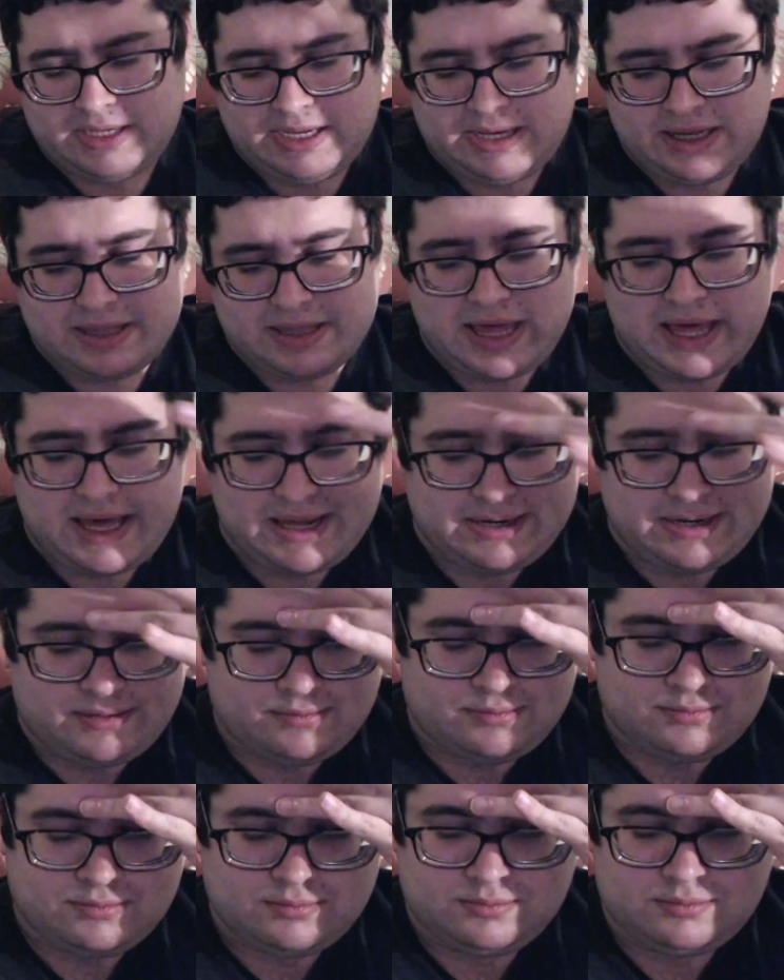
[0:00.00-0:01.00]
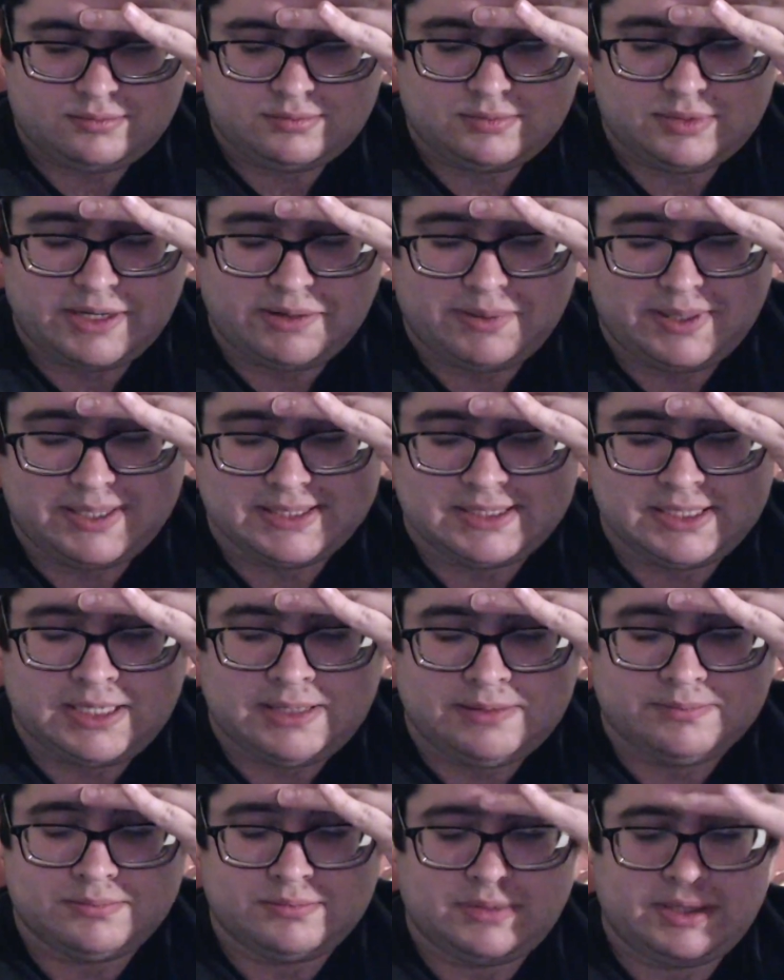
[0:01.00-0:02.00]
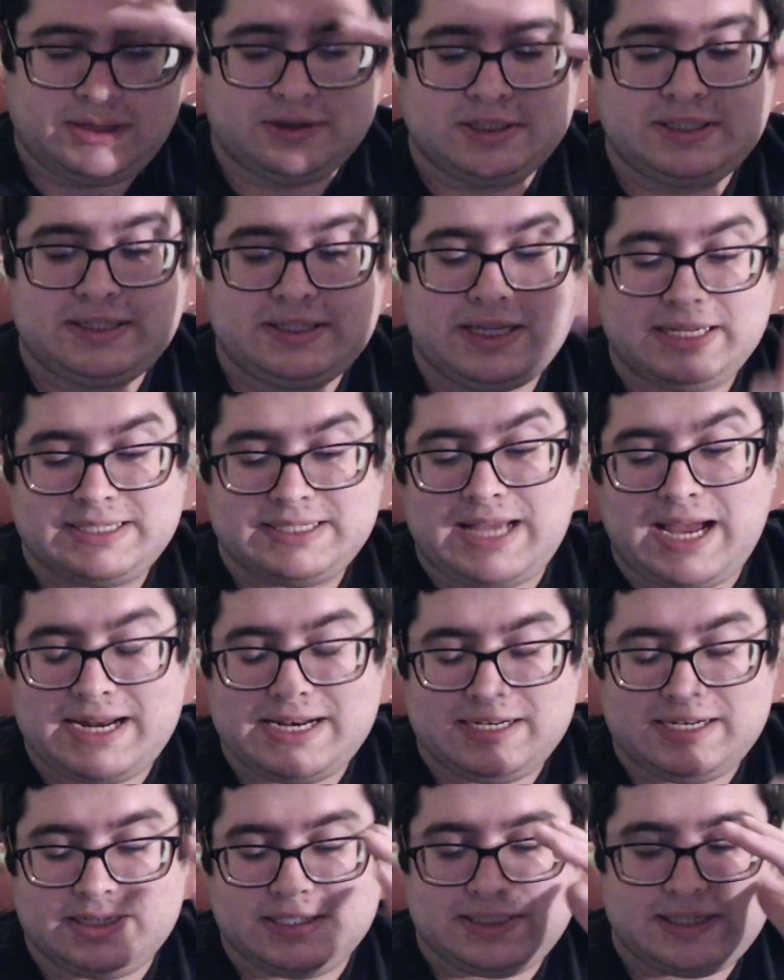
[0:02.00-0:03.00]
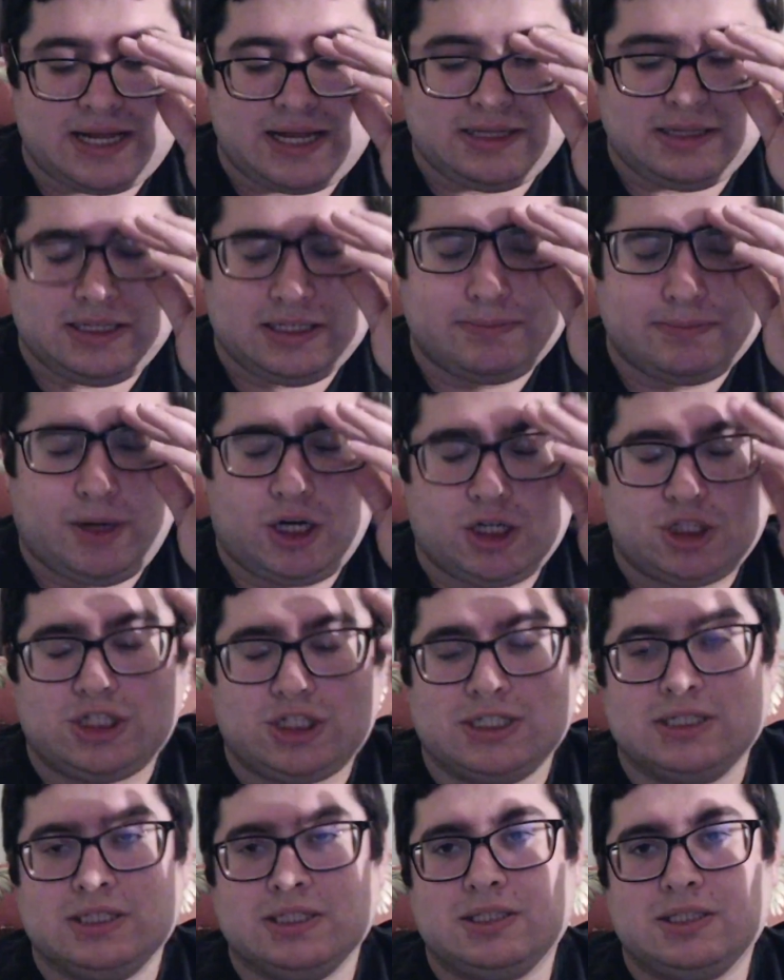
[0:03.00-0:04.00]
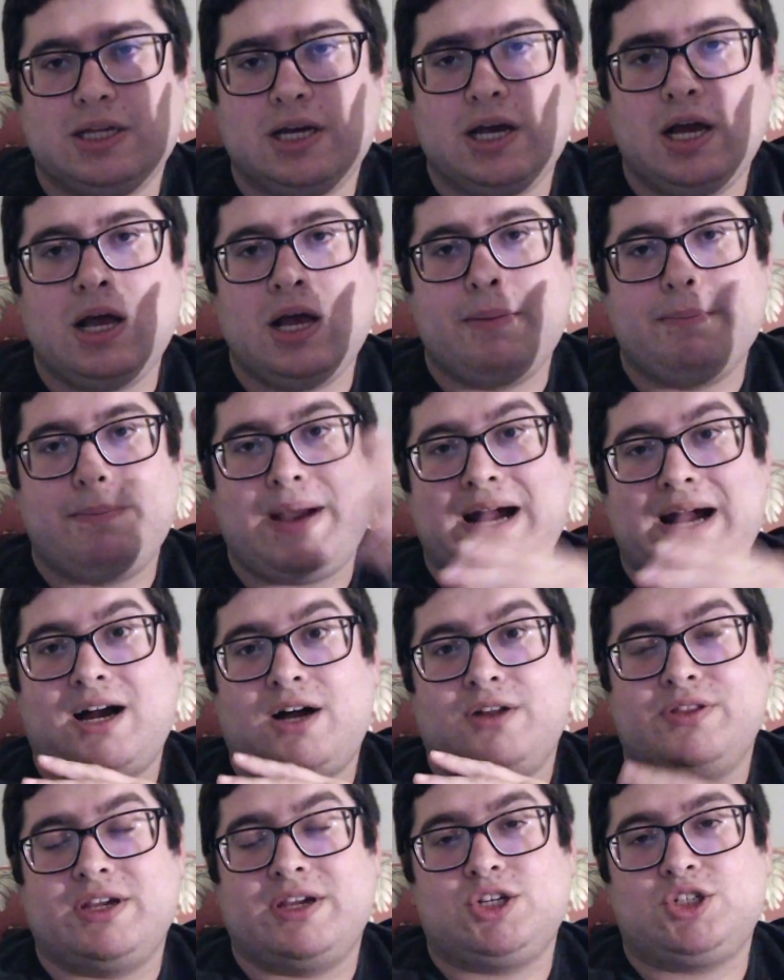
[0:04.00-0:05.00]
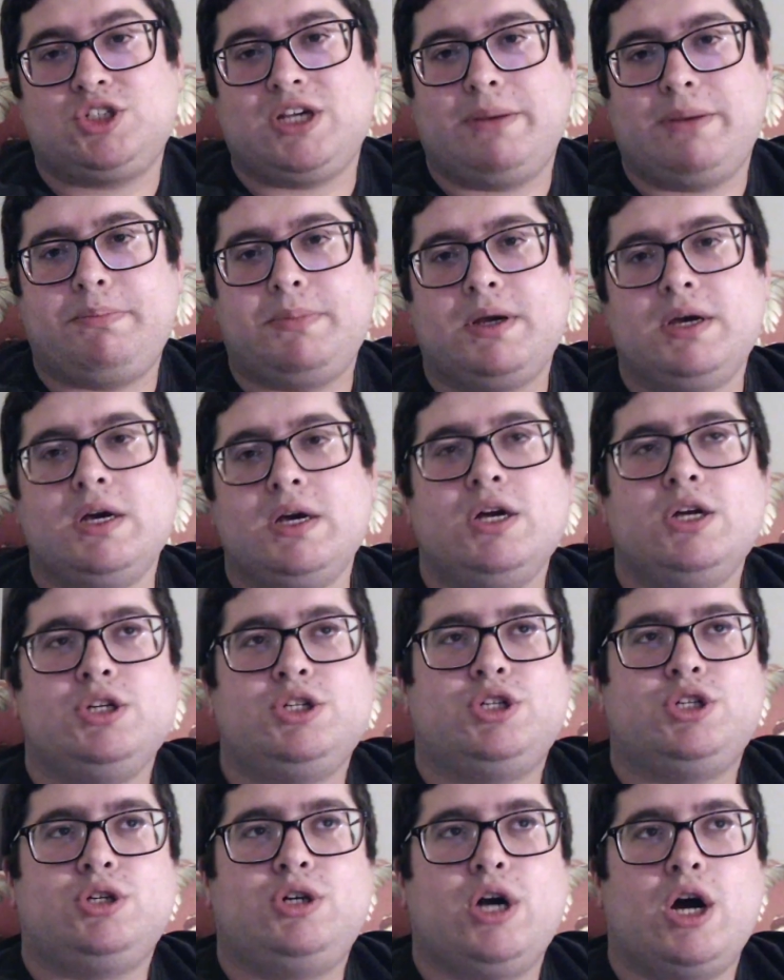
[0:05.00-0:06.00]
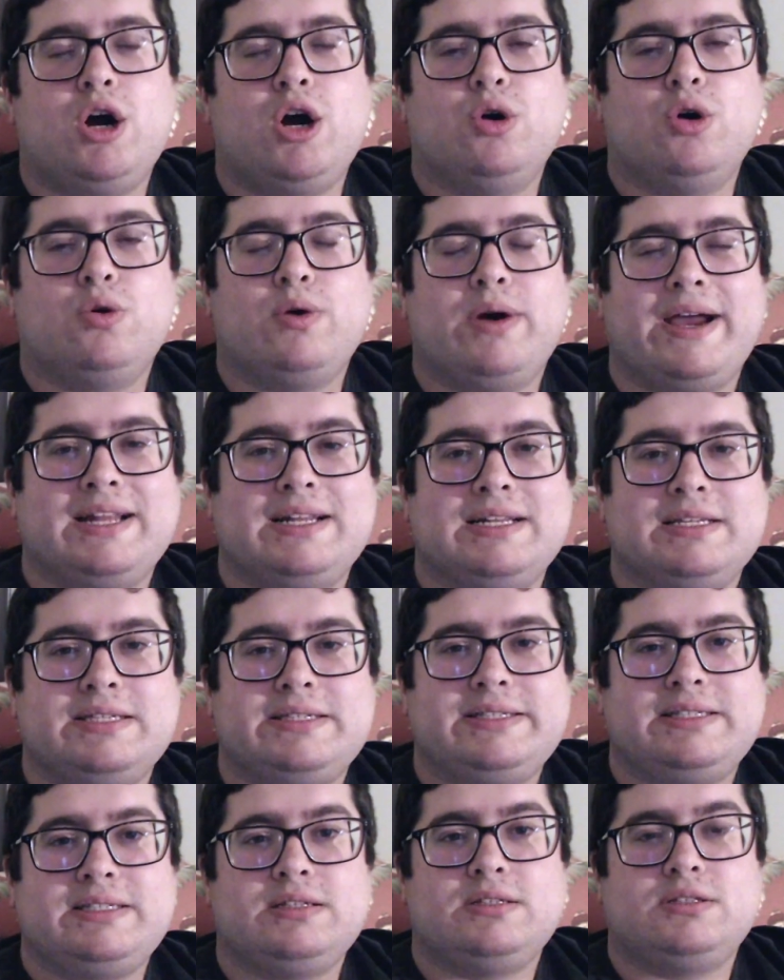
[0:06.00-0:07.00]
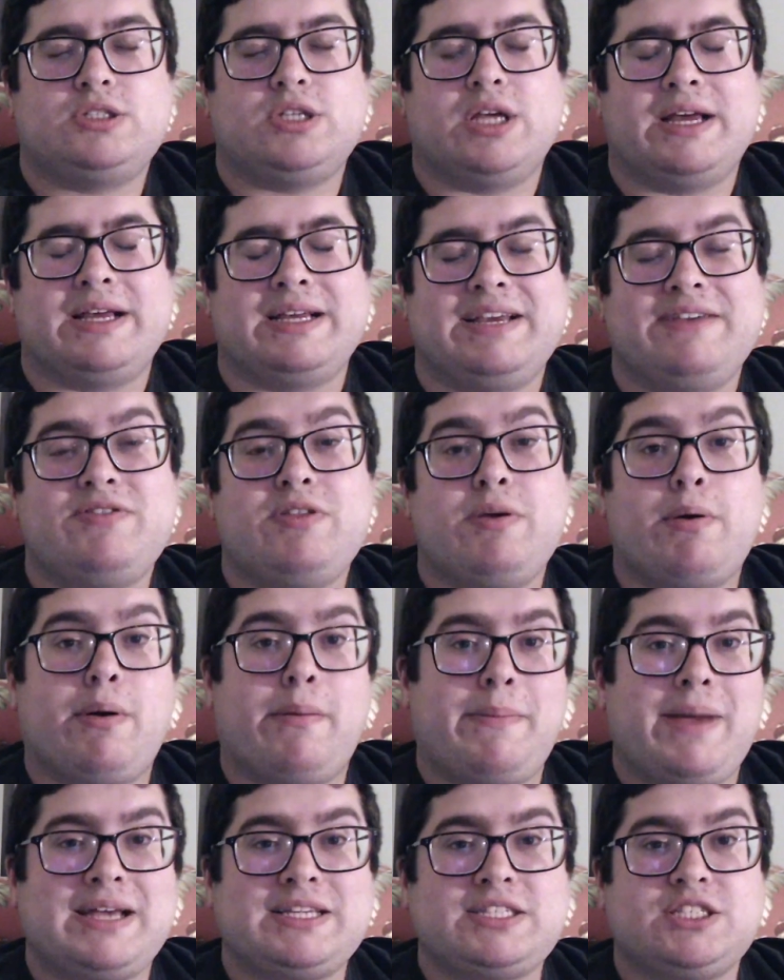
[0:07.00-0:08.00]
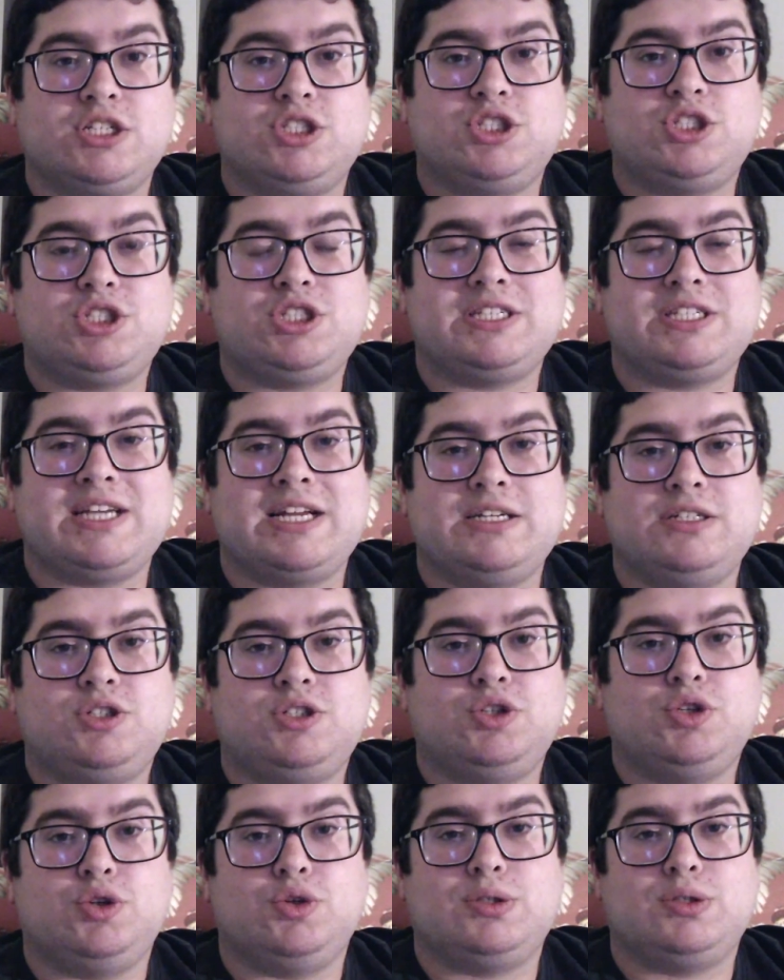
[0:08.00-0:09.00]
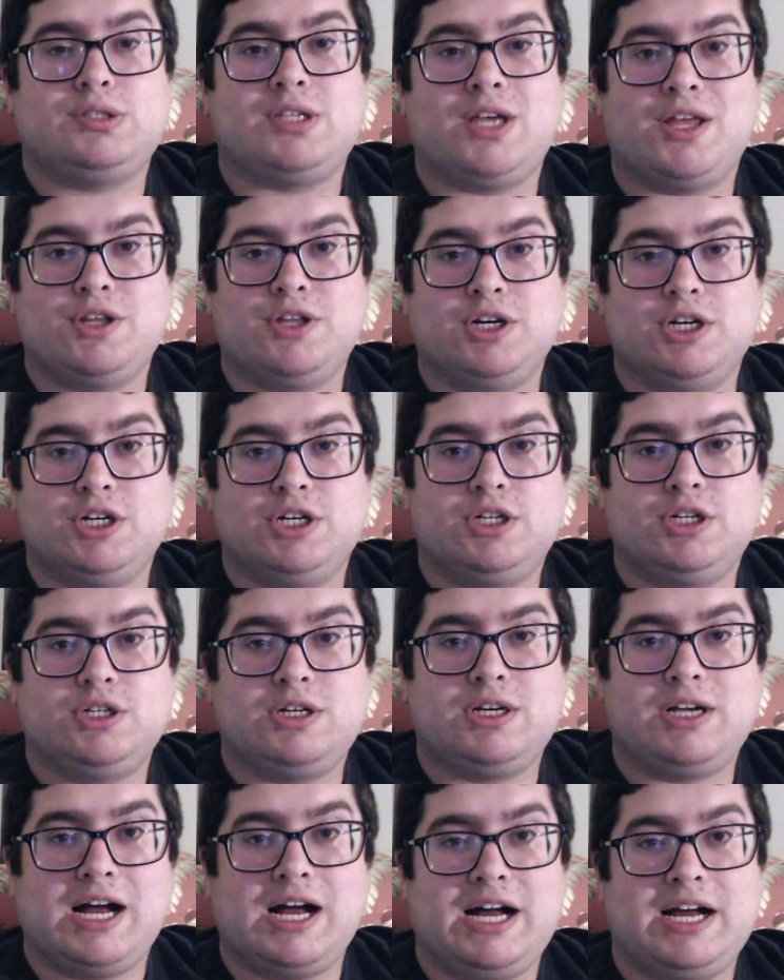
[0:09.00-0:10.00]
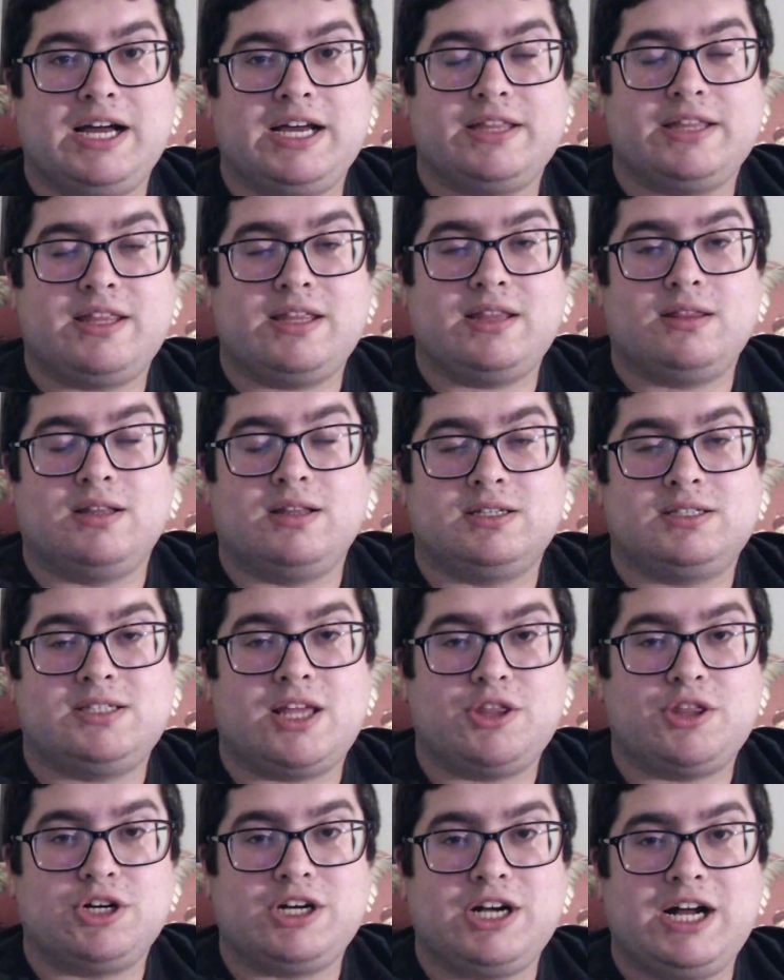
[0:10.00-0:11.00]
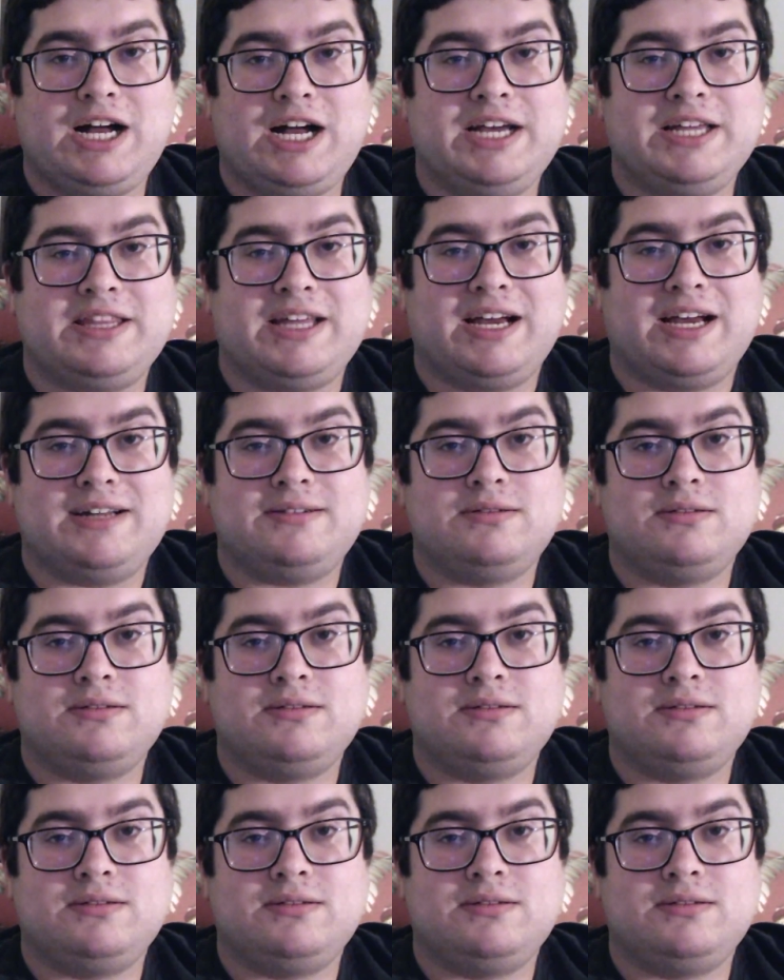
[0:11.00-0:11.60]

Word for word: and then there was um they, they decided to send these Martians back on their ship to go and and give them a message to send to Souther guy, the Souther guy that